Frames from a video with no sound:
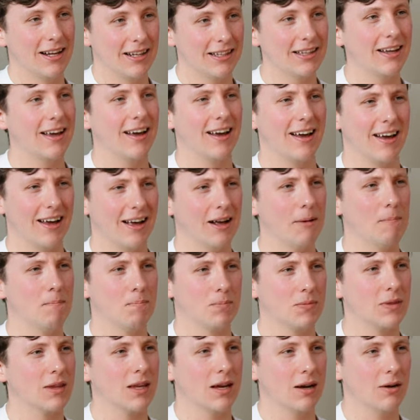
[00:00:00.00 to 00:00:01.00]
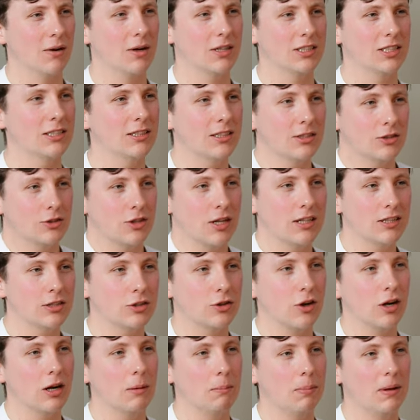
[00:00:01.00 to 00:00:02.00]
Like, they're just
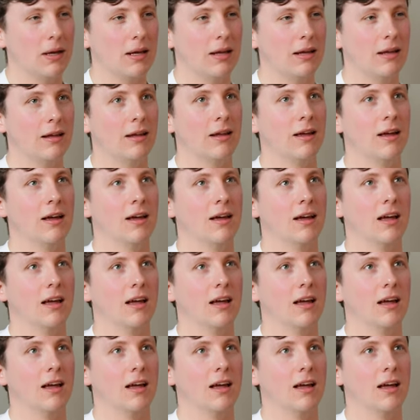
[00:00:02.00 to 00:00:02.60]
trying to be,